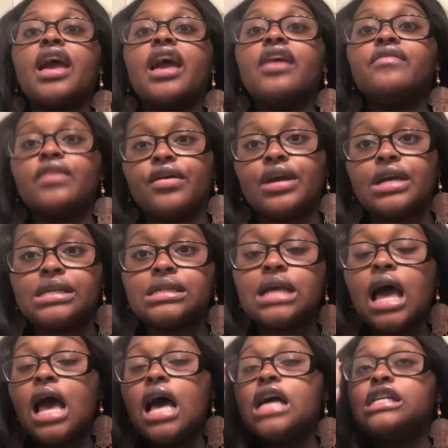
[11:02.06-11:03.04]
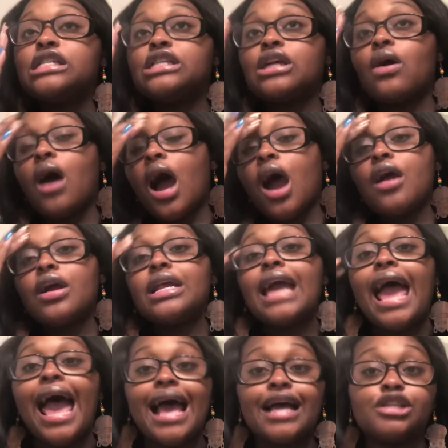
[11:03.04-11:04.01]
It varies. So I already
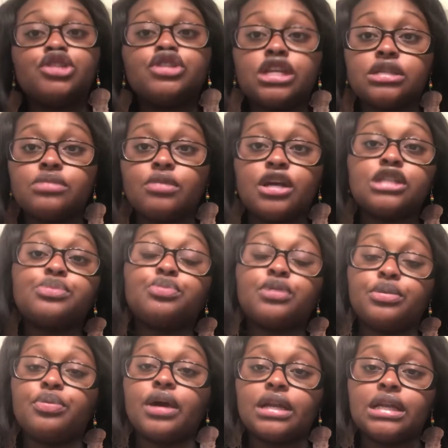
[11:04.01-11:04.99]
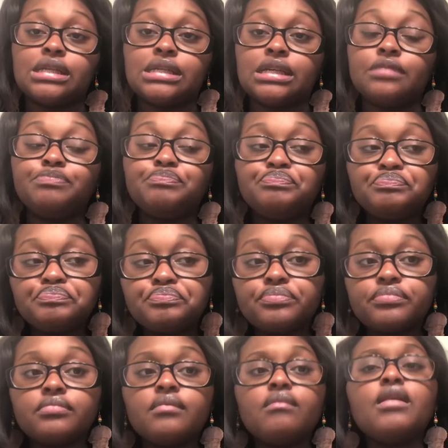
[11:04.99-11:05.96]
had stretch marks pre-pregnancy,
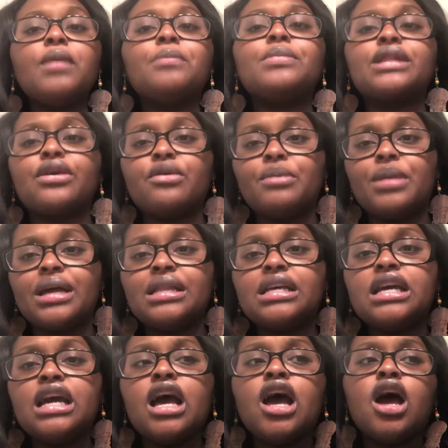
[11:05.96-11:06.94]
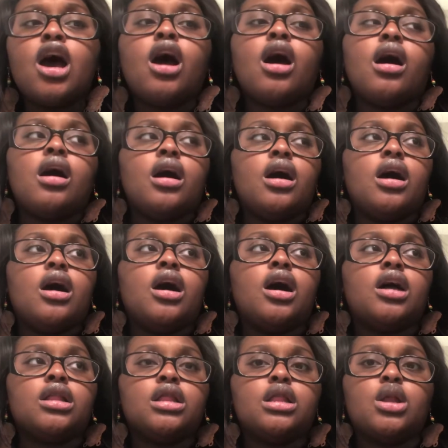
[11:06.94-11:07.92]
but they were mainly
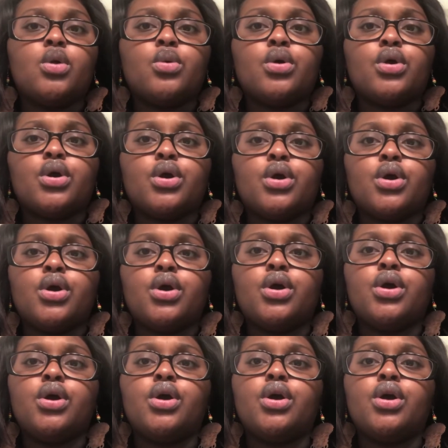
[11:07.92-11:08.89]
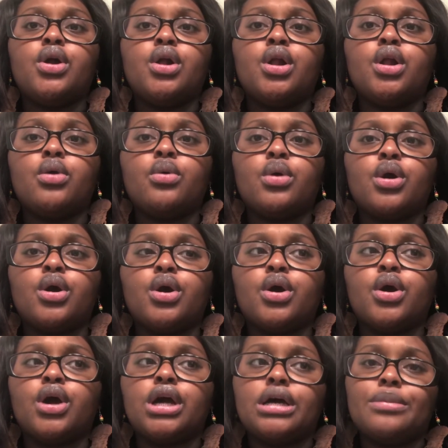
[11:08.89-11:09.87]
lower
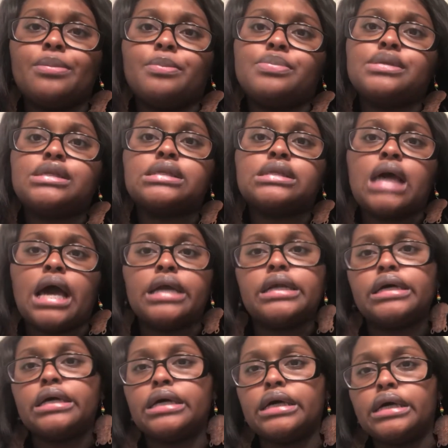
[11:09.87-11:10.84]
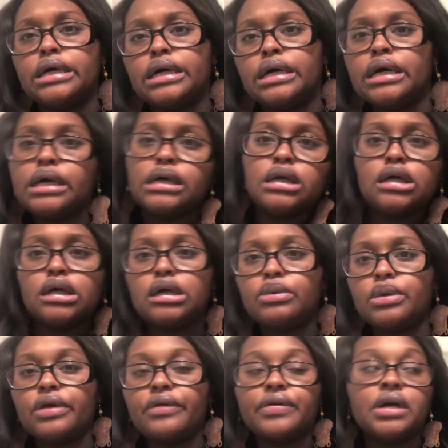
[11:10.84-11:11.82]
hips, kind of,
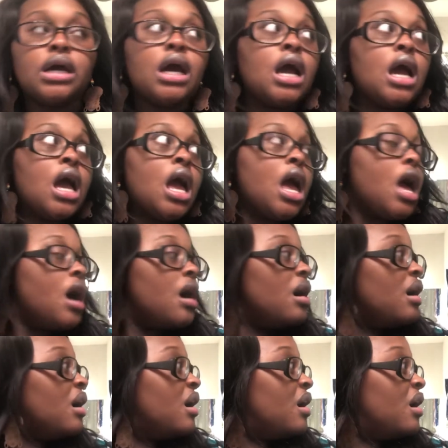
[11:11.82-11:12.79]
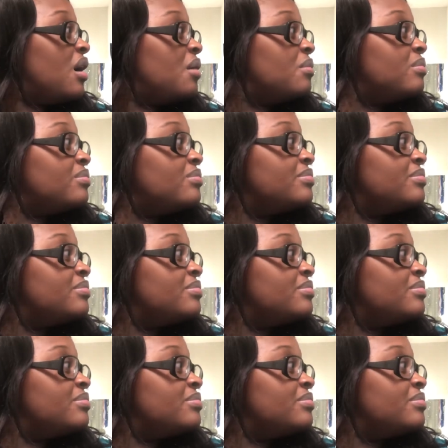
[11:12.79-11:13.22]
whatever. I